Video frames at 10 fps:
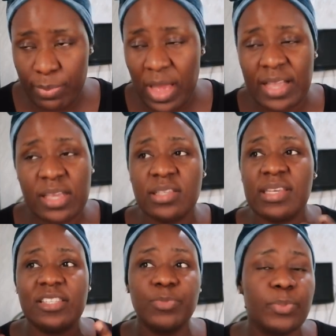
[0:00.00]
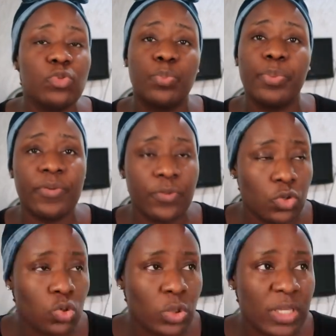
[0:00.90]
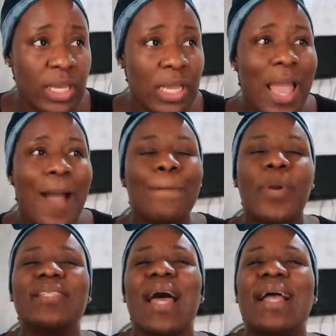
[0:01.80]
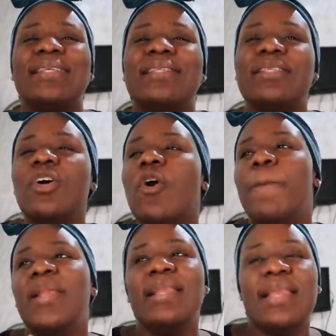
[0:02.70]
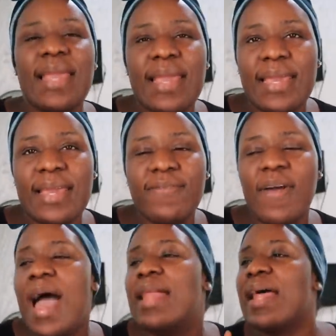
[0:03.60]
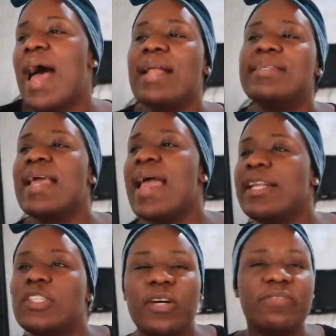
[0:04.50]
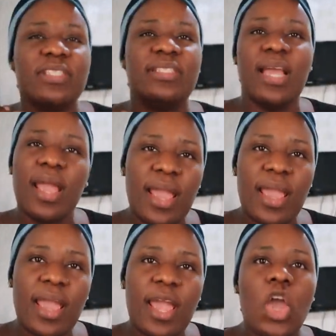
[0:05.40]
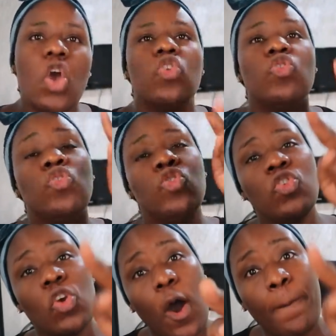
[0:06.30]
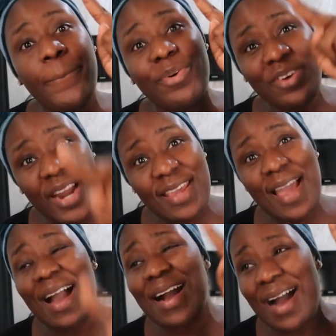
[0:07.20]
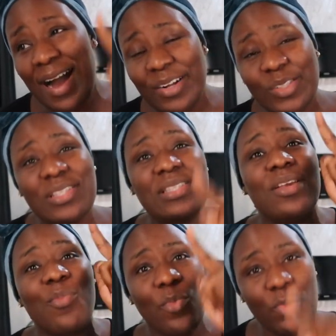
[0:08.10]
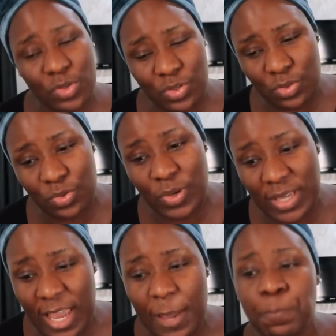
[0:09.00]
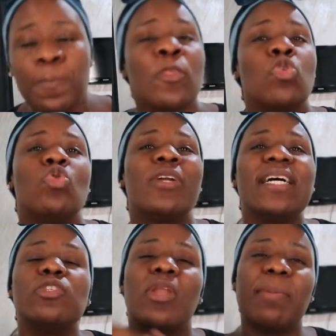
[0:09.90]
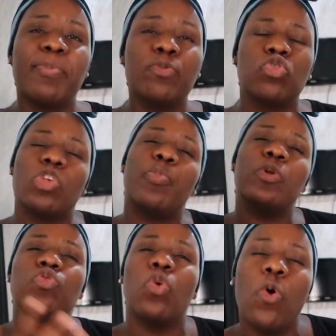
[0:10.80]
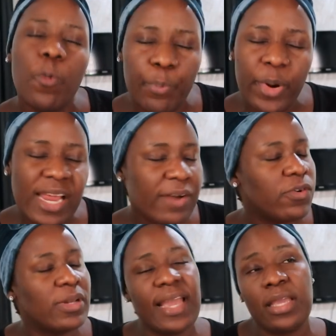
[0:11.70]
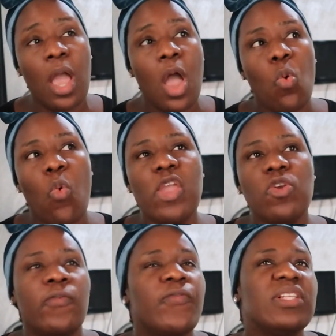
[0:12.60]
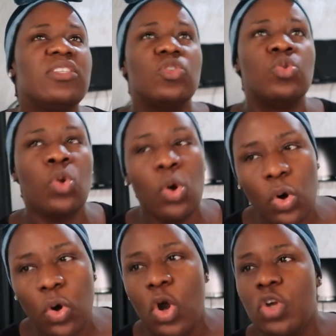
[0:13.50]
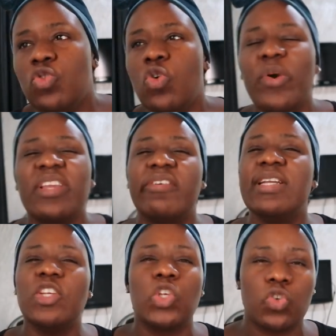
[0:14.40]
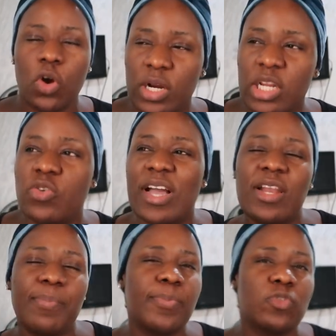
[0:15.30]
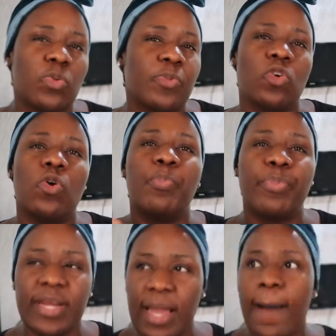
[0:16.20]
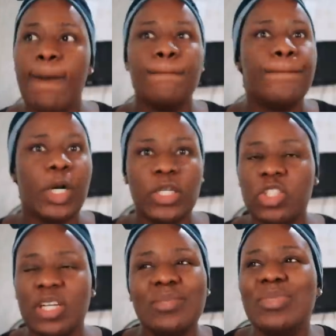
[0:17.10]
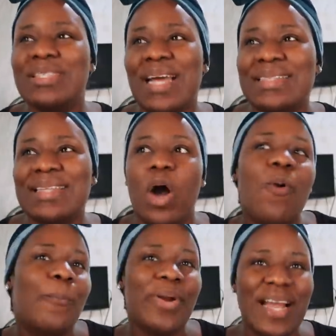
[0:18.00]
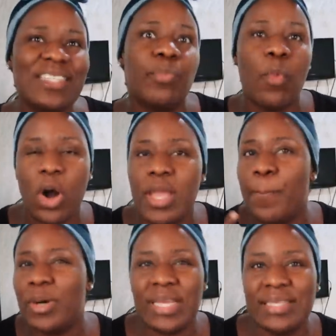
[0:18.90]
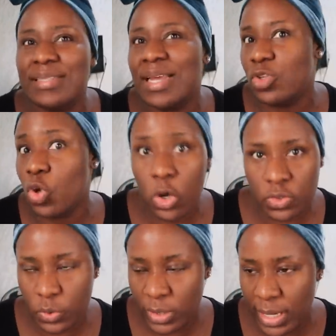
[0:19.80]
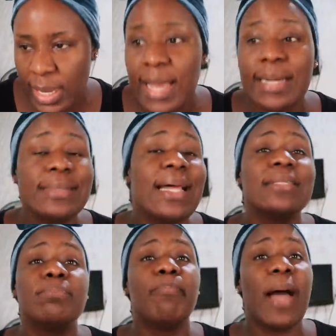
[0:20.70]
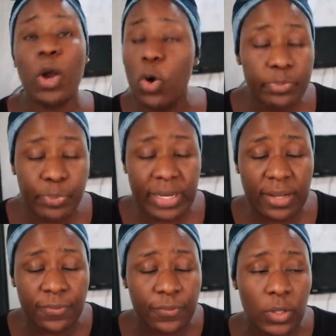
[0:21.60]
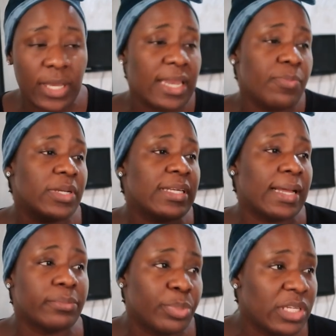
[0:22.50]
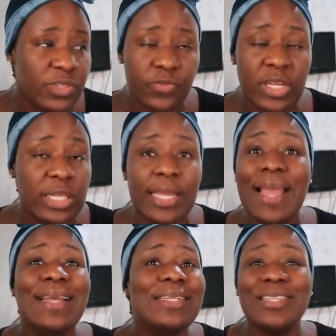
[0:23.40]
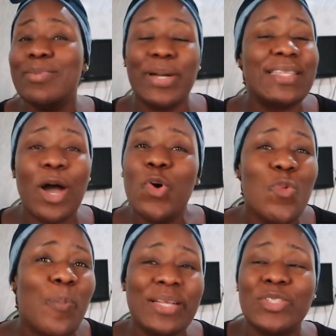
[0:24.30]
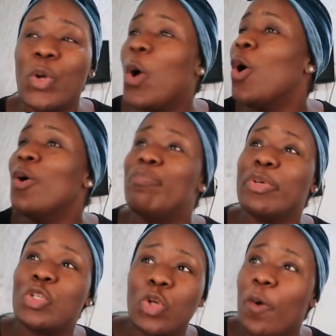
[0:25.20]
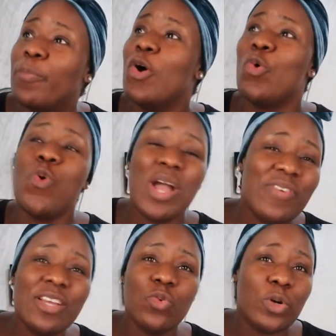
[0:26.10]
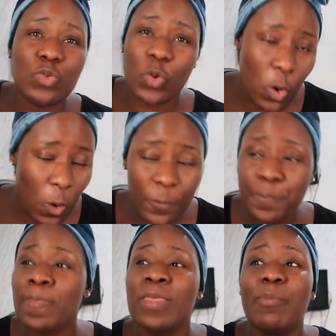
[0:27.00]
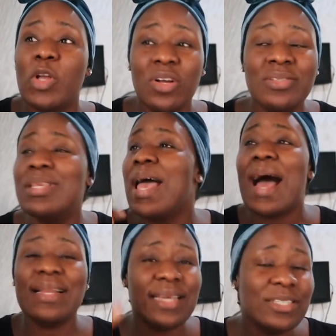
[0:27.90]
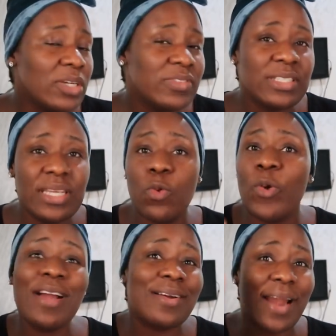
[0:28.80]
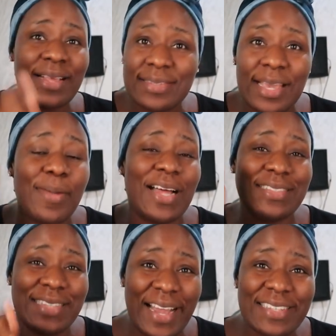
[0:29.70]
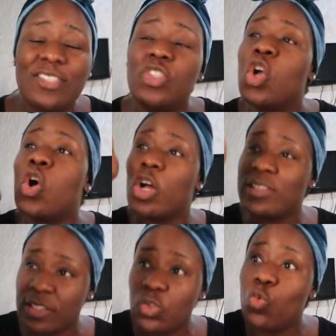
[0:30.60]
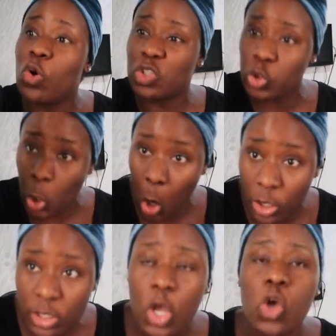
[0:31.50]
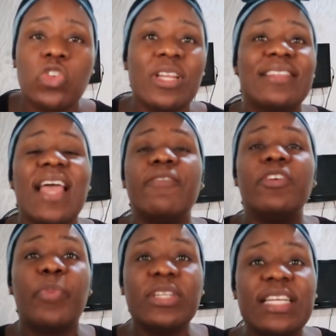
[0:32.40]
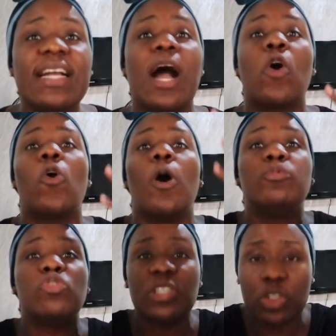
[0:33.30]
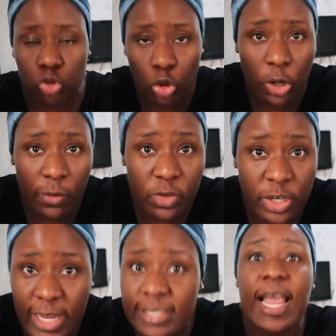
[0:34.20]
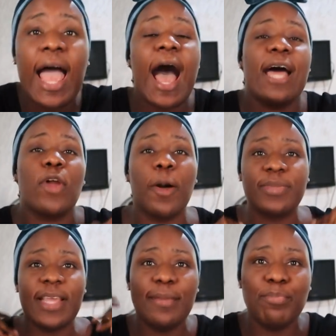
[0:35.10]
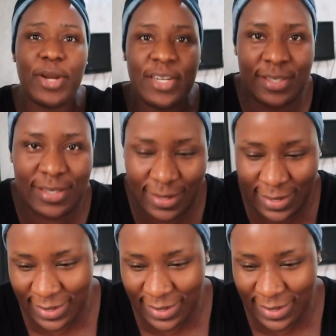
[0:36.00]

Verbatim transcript: I'm not against getting people to pray for you, okay? But I still believe that at the end of the day, your prayer counts the most, okay? You get other people to support your own prayer for, like, when your faith is low, you know, when you're really struggling, you get other people to support your own prayer. But it doesn't mean that their own prayer is more important than yours, okay? That's my own belief, okay? Anybody can believe differently. It doesn't matter who, pastor, bishop, whoever you want to call, because at the end of the day, when Christ came and died, the curtain was torn so that everybody can come to the throne of grace and obtain mercy.